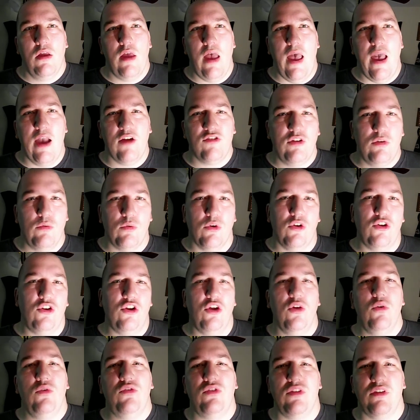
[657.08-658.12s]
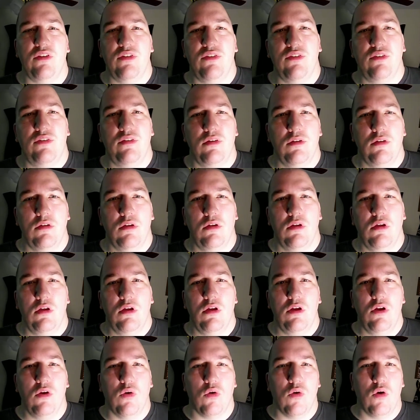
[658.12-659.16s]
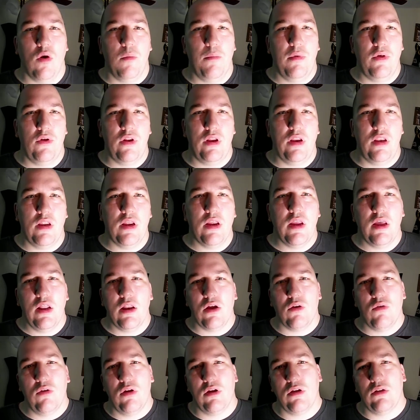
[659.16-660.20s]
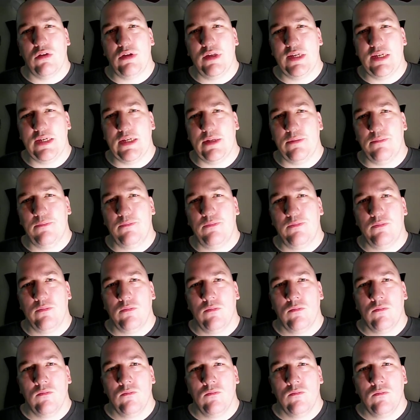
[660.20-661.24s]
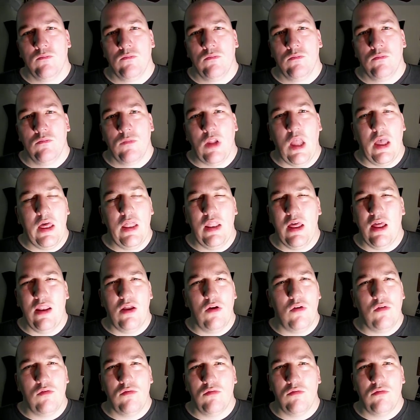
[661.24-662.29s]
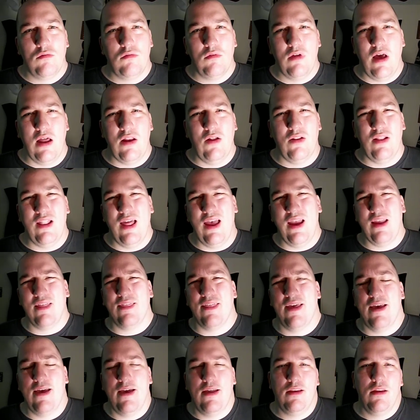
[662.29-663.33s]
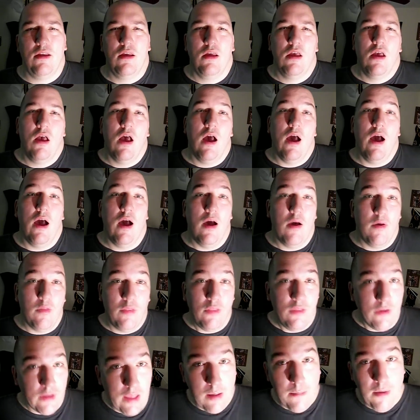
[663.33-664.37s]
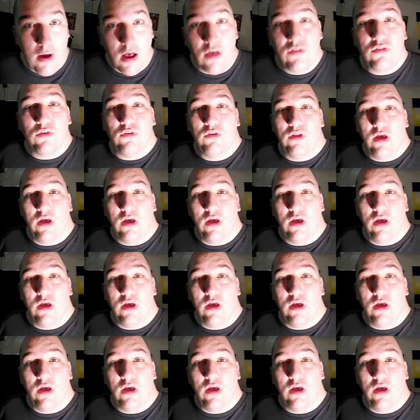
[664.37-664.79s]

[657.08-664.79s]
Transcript: actually reduces your ability to get a critical hit, and I don't like that. The game also